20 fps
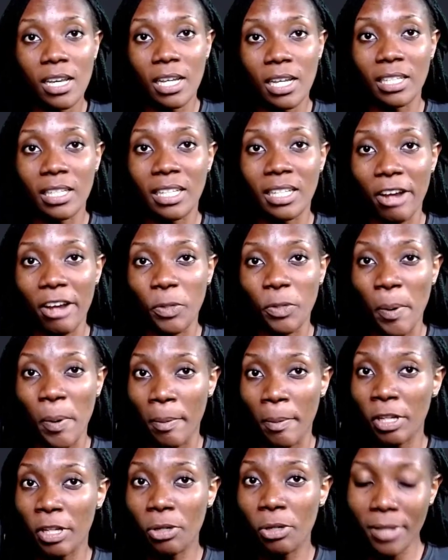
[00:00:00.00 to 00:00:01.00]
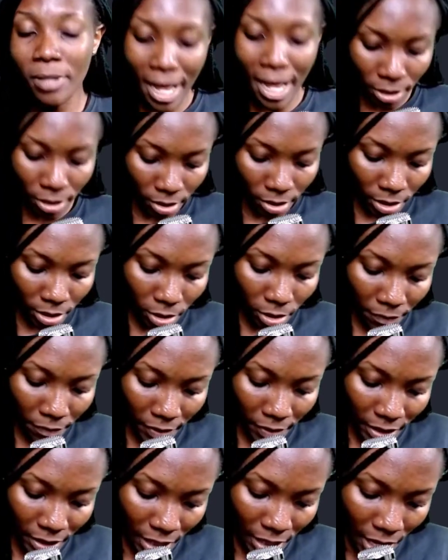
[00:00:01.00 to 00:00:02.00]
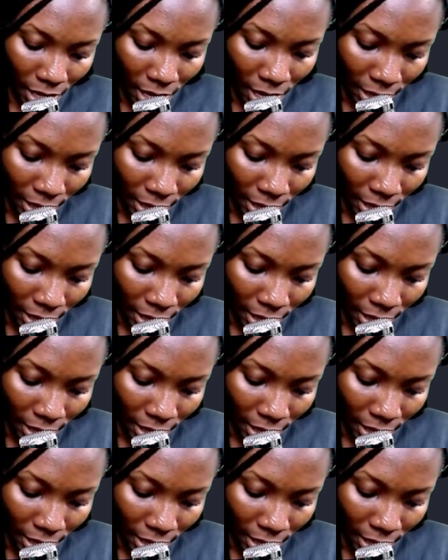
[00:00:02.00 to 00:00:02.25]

in the direction perpendicular to the surface,